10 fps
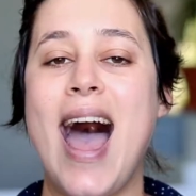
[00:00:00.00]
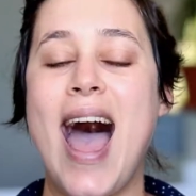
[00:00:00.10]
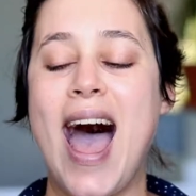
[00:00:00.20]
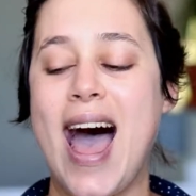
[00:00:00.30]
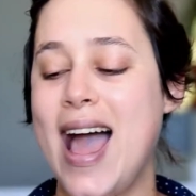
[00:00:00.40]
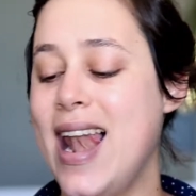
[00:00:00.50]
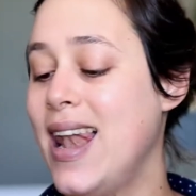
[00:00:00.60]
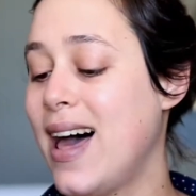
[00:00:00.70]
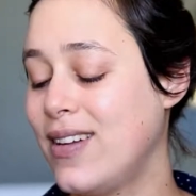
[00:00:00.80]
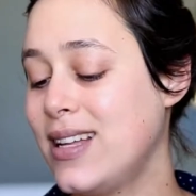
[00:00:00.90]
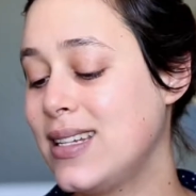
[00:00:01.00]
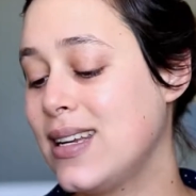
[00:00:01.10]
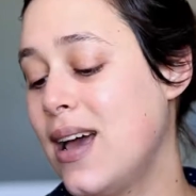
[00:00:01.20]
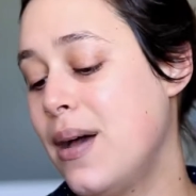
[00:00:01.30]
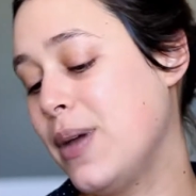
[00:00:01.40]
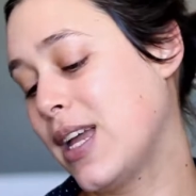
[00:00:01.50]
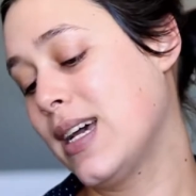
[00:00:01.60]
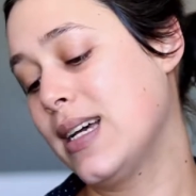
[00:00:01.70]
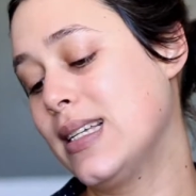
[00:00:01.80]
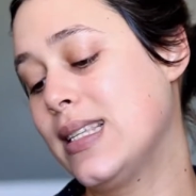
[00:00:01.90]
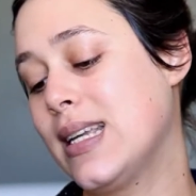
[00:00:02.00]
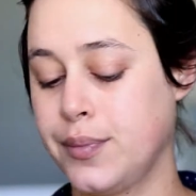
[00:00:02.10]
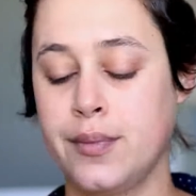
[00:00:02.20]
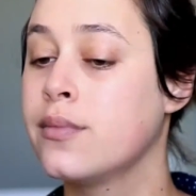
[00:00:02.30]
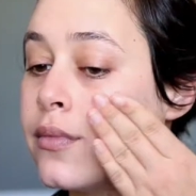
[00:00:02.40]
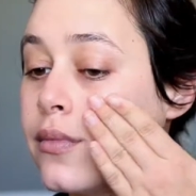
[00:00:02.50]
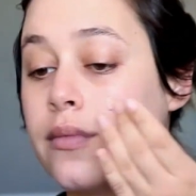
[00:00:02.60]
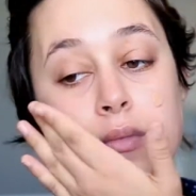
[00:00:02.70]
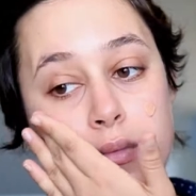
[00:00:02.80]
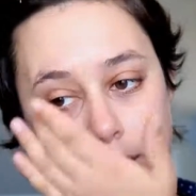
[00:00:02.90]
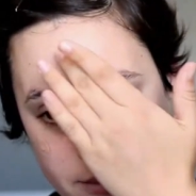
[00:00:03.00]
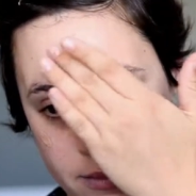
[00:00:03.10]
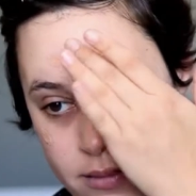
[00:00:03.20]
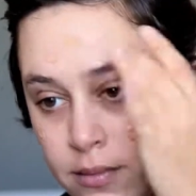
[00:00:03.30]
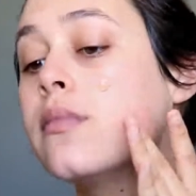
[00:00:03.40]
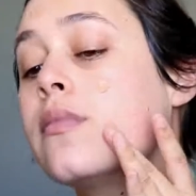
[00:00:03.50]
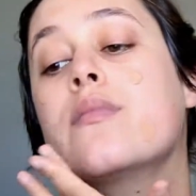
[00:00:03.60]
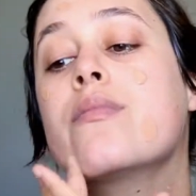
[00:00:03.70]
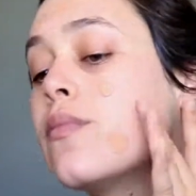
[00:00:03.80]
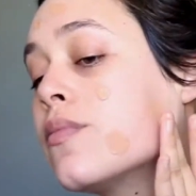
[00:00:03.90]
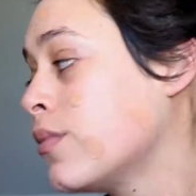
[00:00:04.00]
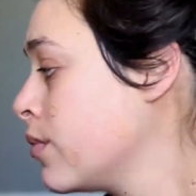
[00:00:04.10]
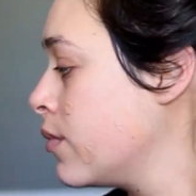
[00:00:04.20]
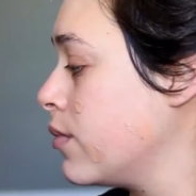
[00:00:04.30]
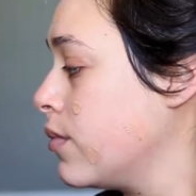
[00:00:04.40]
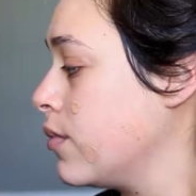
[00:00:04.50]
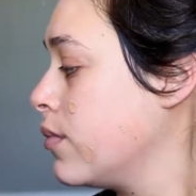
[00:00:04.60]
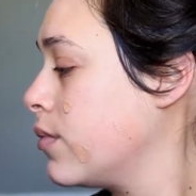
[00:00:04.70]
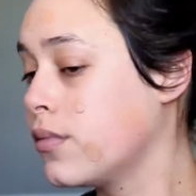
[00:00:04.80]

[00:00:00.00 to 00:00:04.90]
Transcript: I love it because it's really natural without